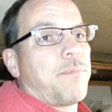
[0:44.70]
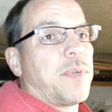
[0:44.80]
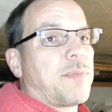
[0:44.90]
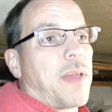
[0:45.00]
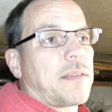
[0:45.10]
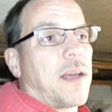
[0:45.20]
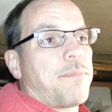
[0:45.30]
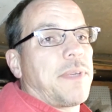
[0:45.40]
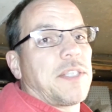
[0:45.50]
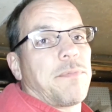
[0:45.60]
butcher block
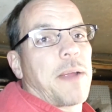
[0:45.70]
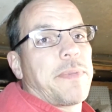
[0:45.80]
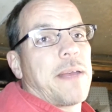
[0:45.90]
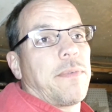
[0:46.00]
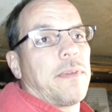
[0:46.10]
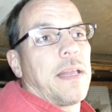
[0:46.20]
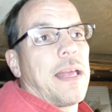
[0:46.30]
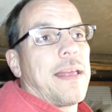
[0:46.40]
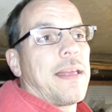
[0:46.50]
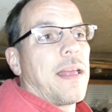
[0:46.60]
top kitchen prep table,
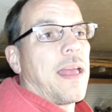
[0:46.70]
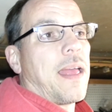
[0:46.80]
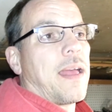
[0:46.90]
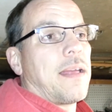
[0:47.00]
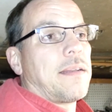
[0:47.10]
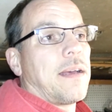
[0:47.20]
and